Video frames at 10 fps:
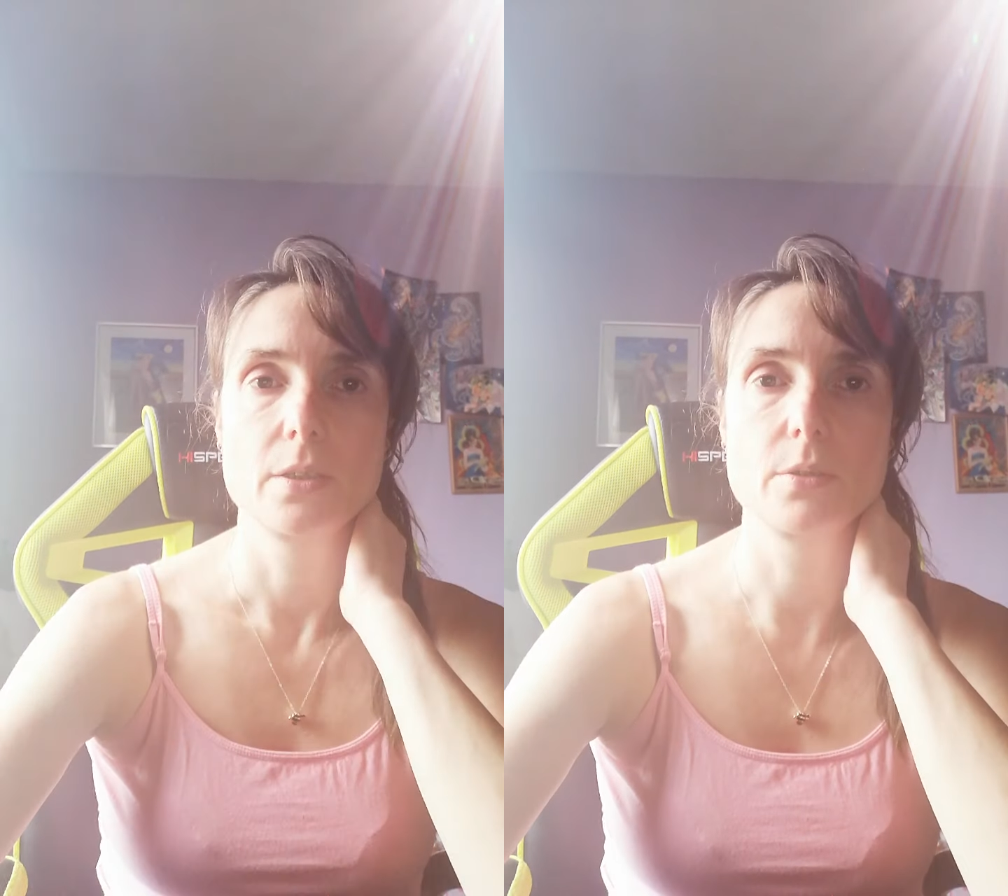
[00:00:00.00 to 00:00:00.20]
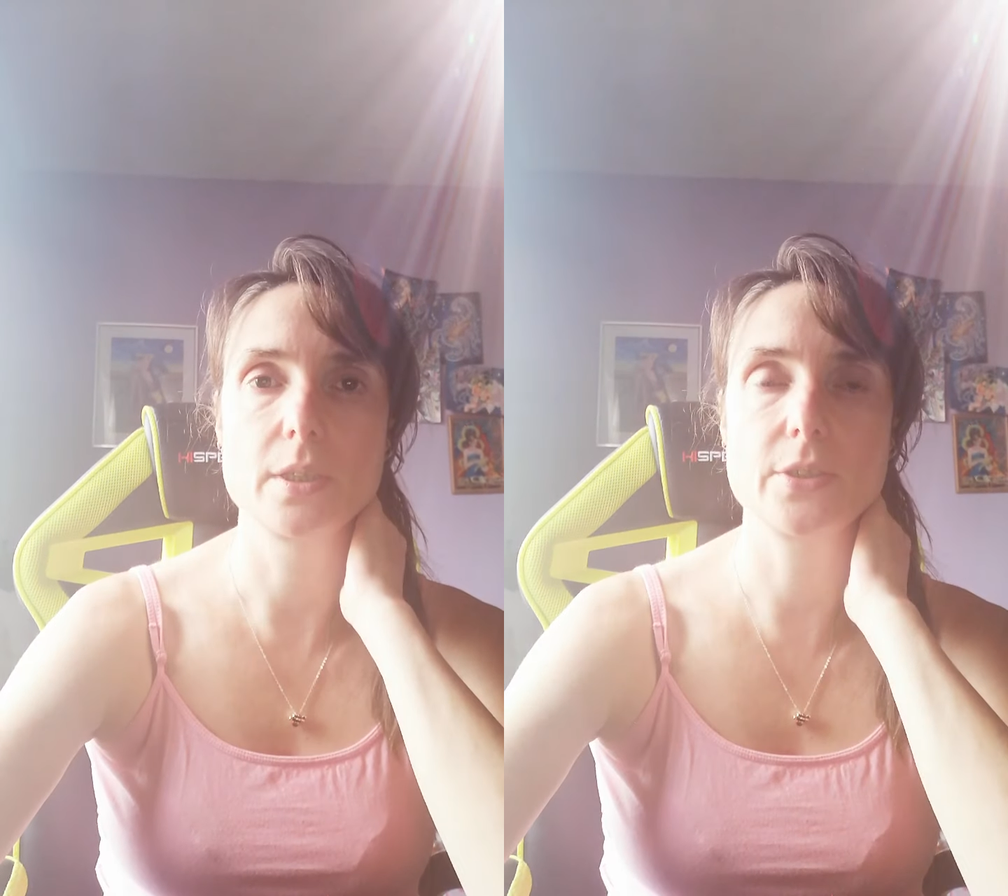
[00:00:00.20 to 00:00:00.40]

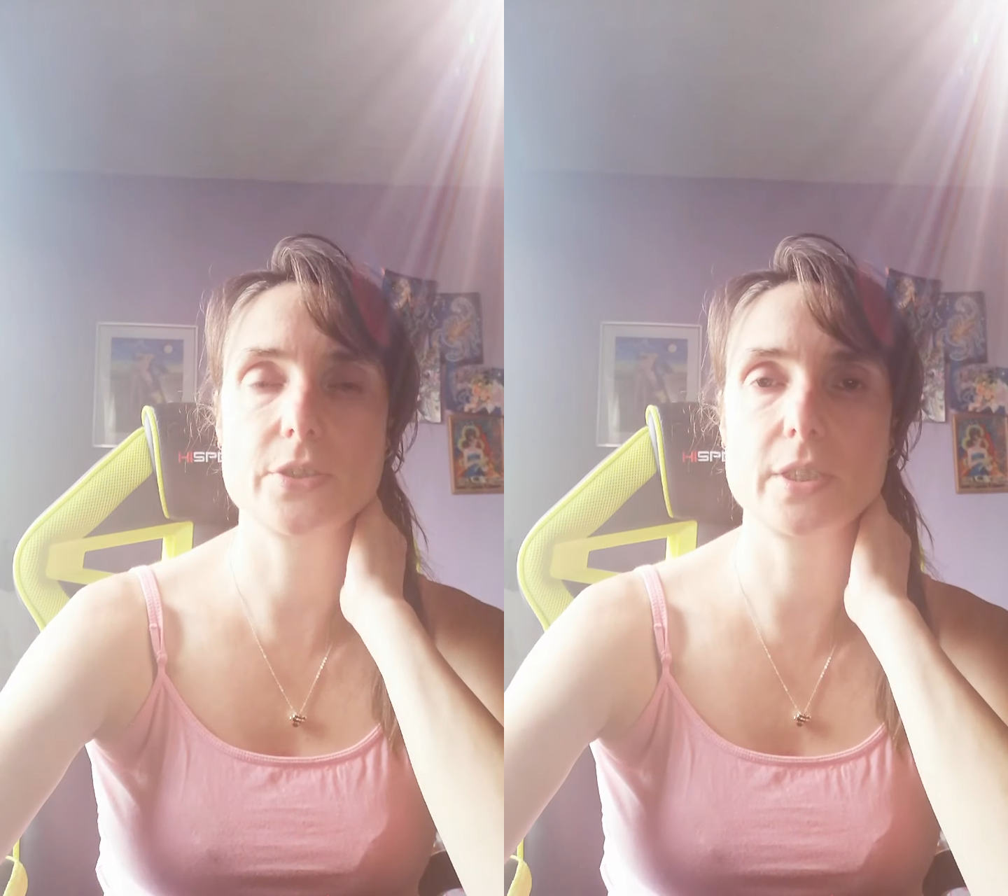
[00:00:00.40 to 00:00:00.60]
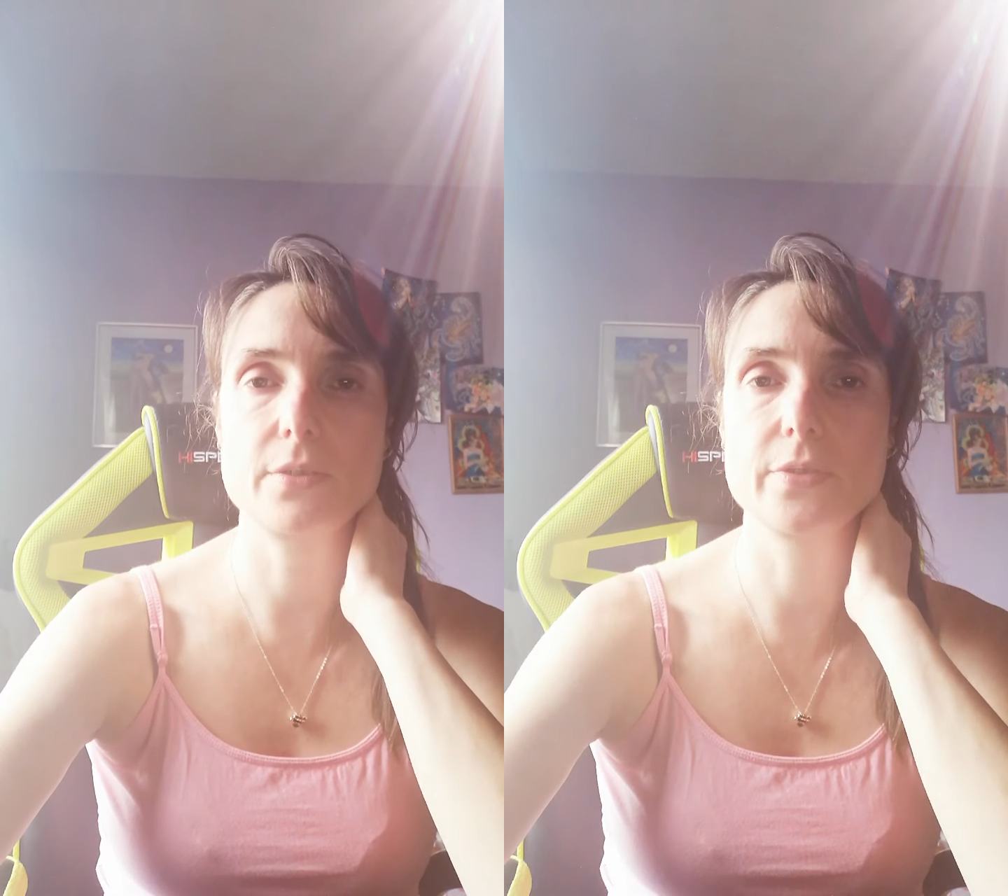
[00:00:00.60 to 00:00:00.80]

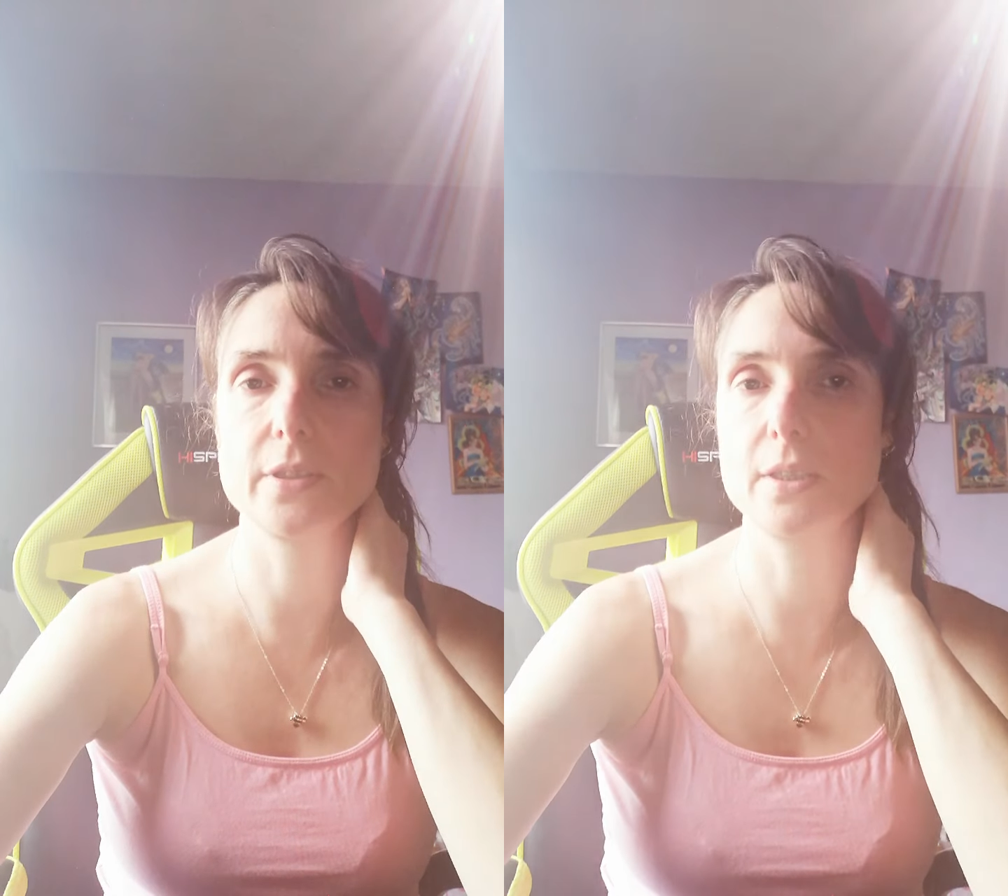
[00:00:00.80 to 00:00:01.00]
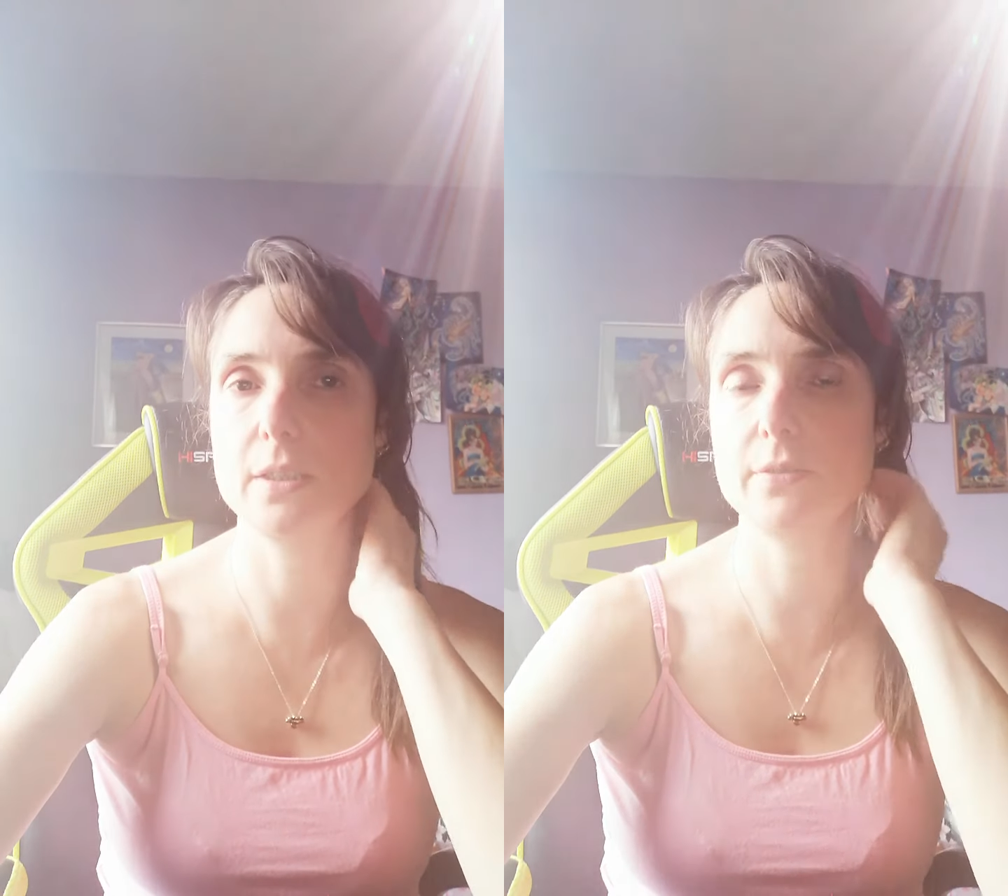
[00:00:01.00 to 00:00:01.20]
Release any
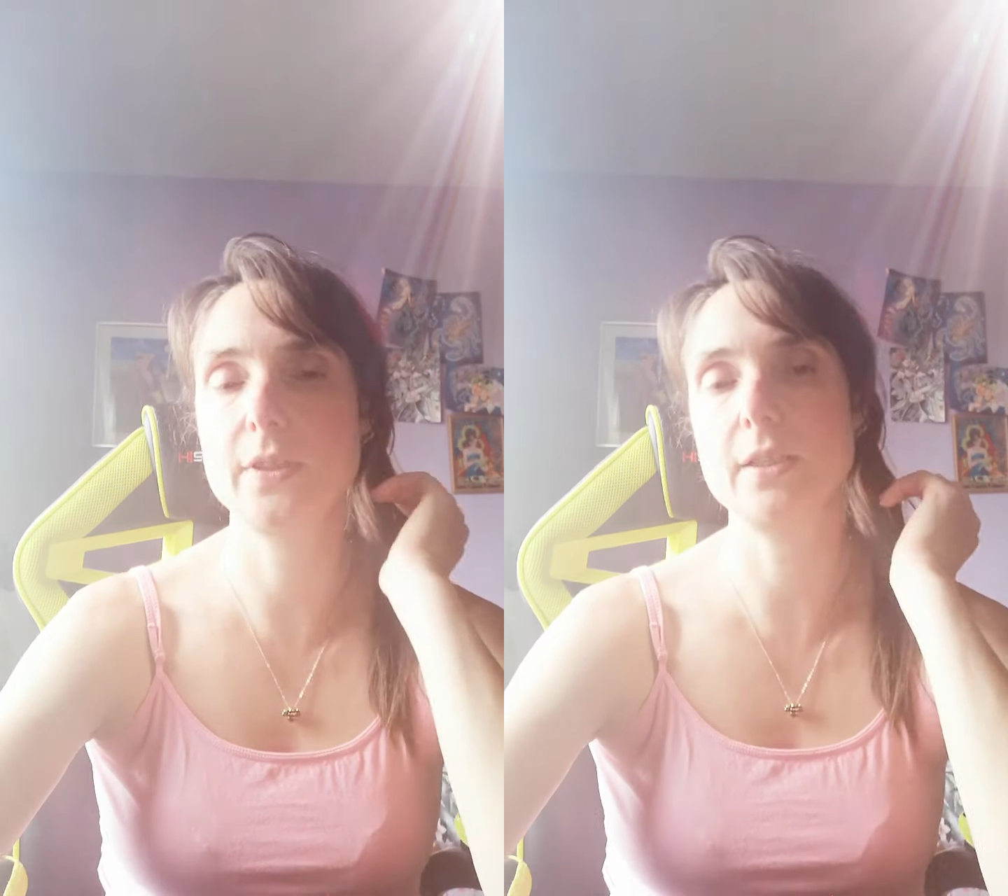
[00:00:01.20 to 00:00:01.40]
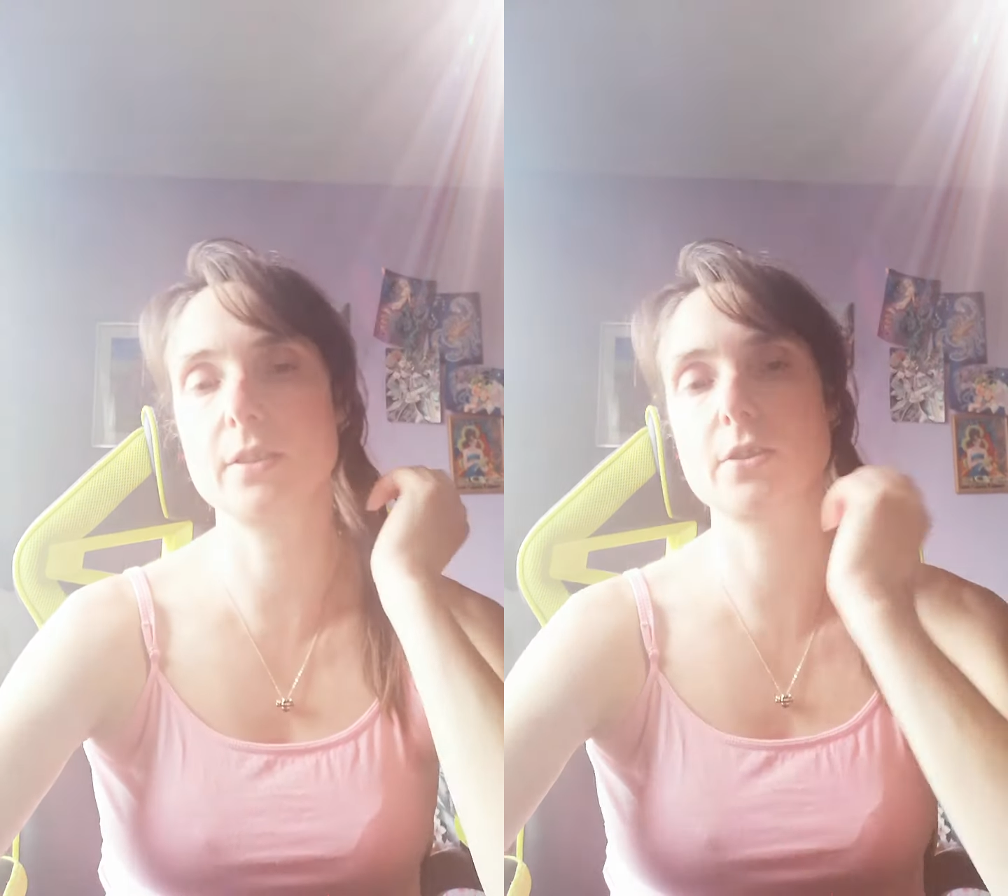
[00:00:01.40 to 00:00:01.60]
fe-
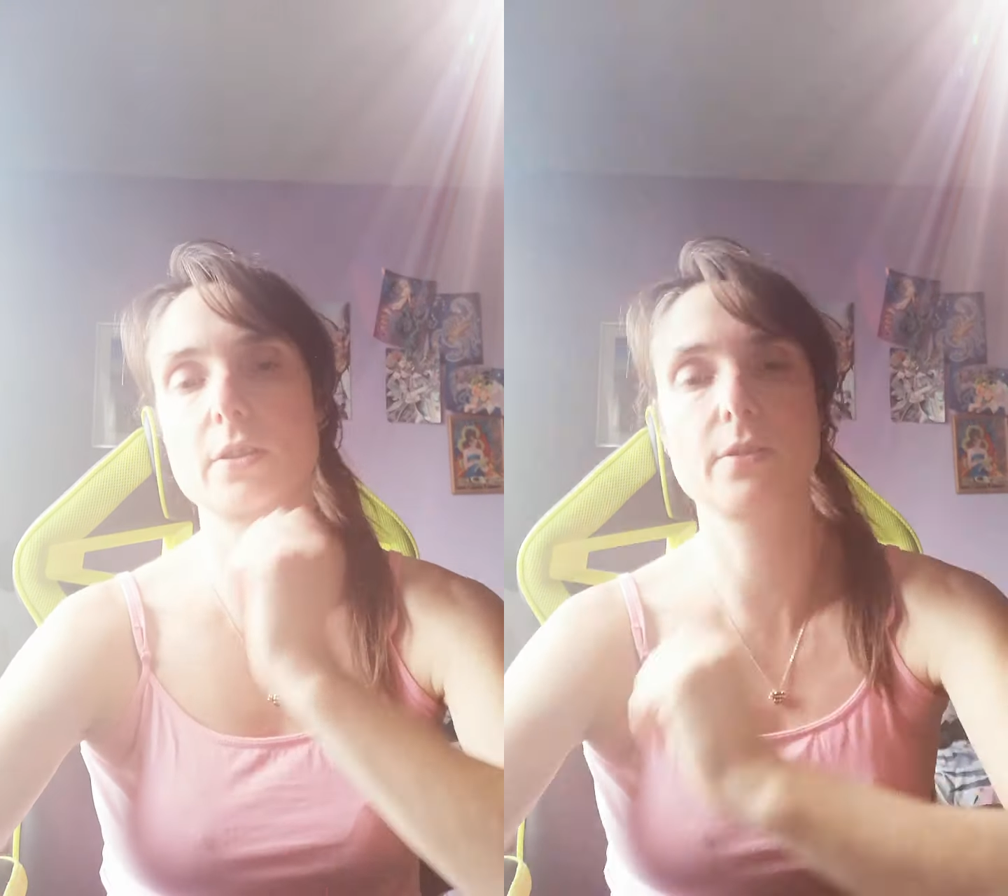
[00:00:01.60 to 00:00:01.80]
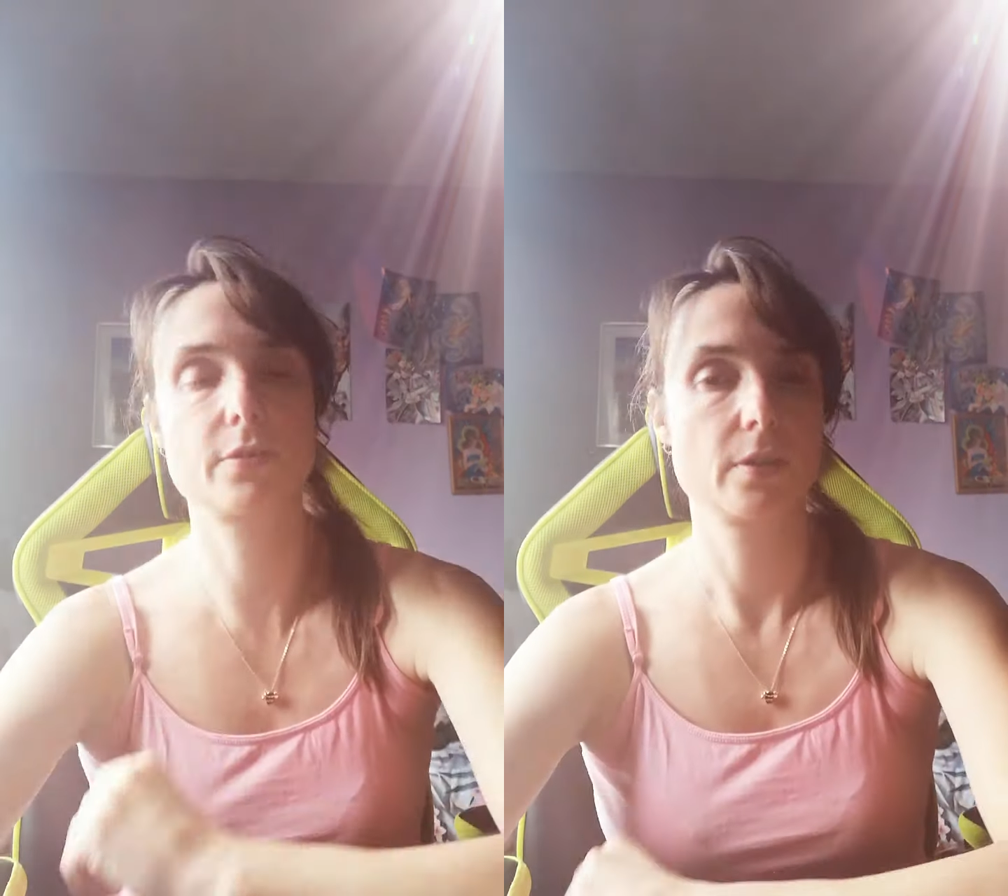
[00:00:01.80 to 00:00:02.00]
feelings
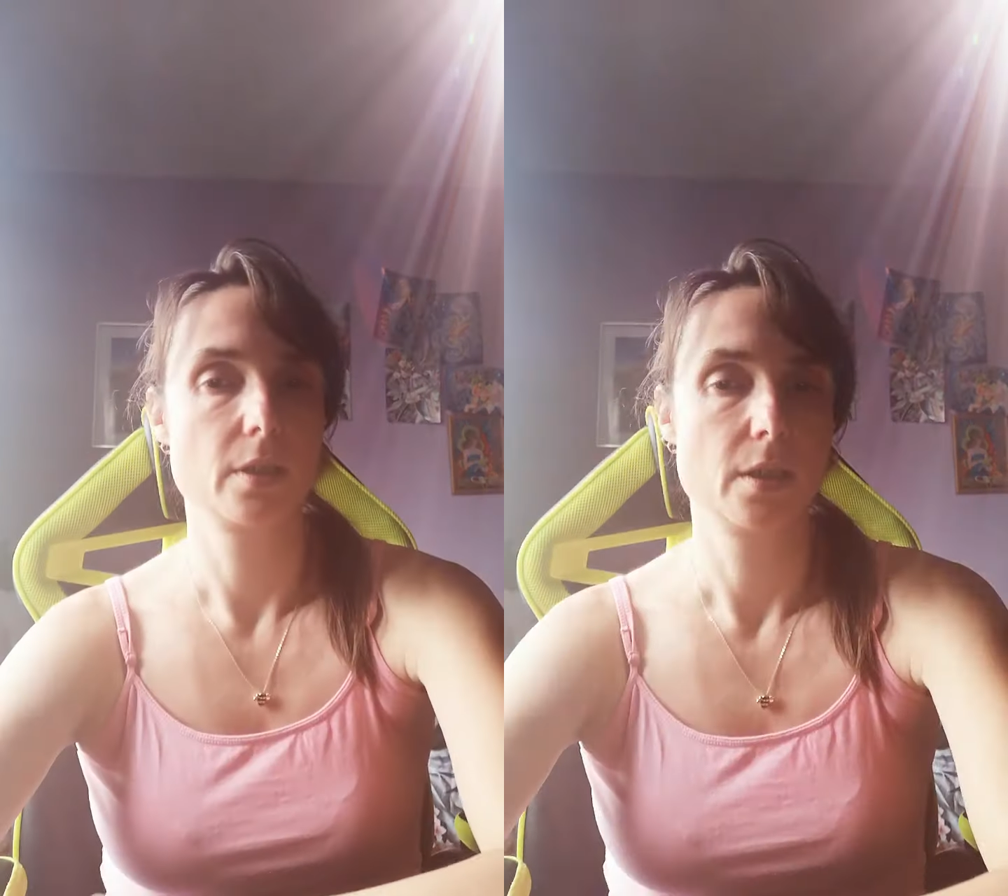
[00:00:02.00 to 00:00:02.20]
of